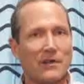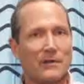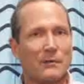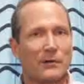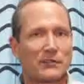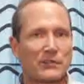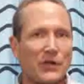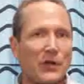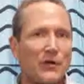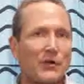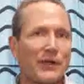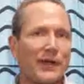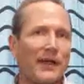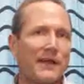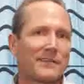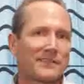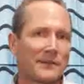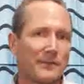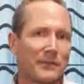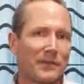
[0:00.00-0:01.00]
will
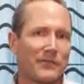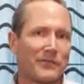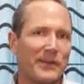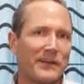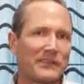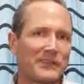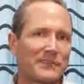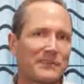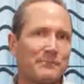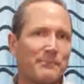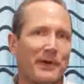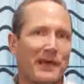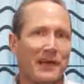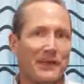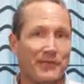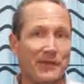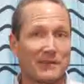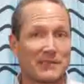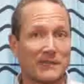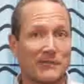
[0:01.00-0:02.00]
showcase some of the features and
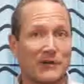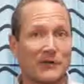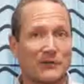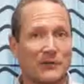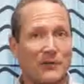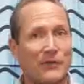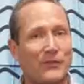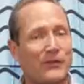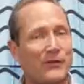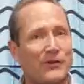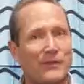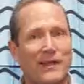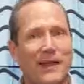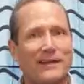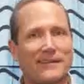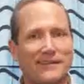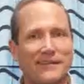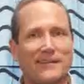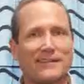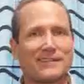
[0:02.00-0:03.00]
benefits of our
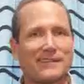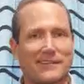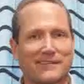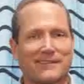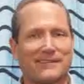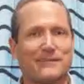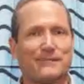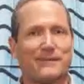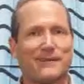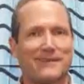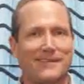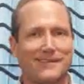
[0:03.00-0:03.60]
230AT system.